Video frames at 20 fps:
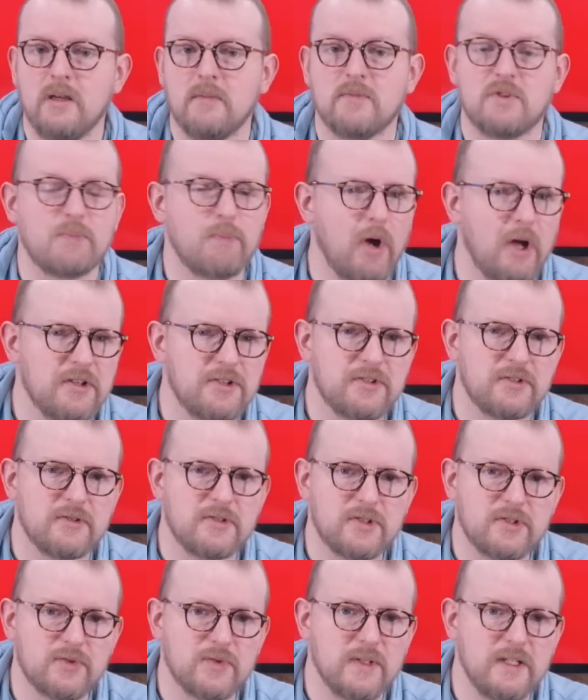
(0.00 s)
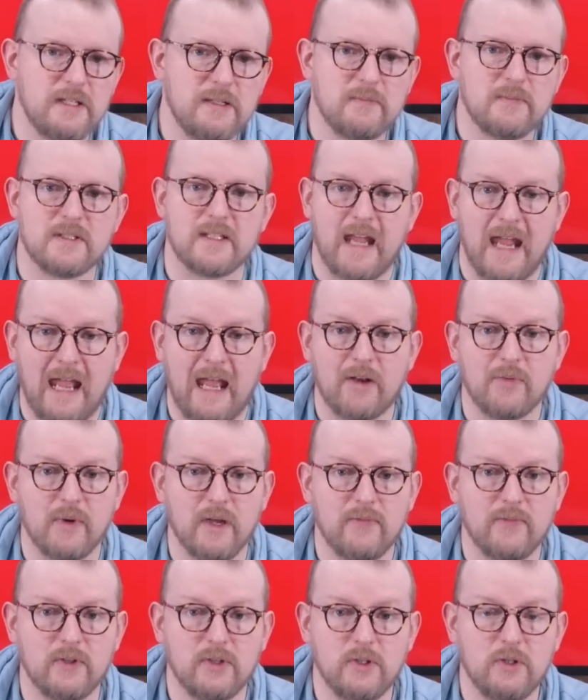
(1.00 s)
sponsored streams, ad
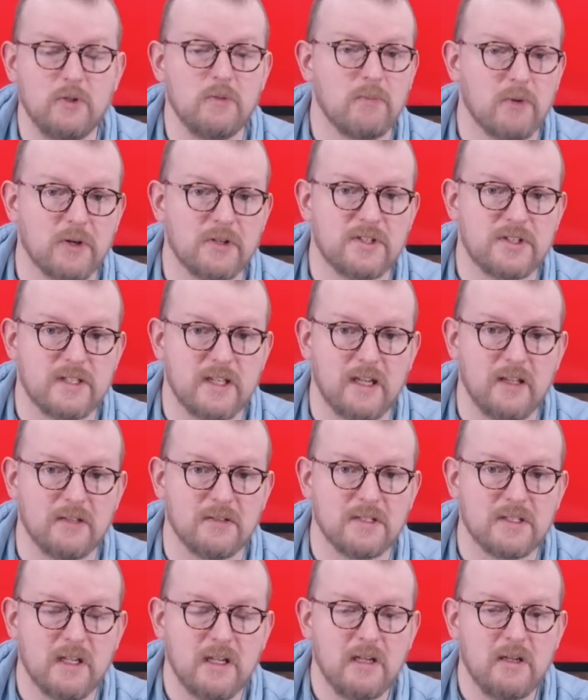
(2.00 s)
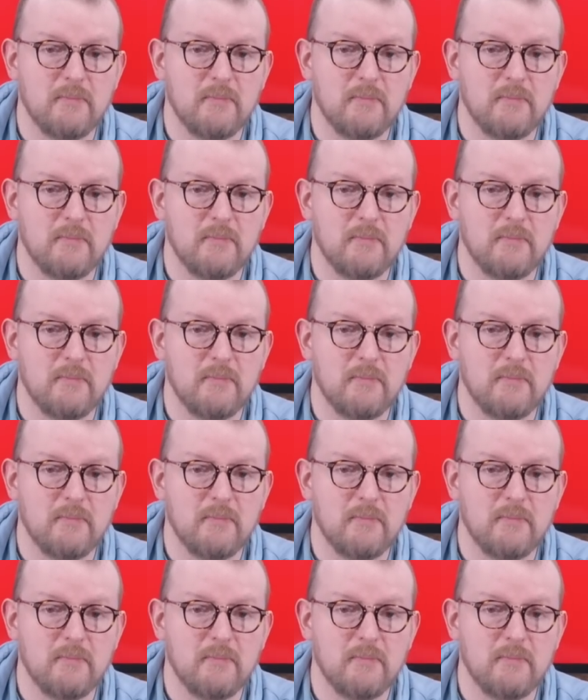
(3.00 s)
revenue, merch sales,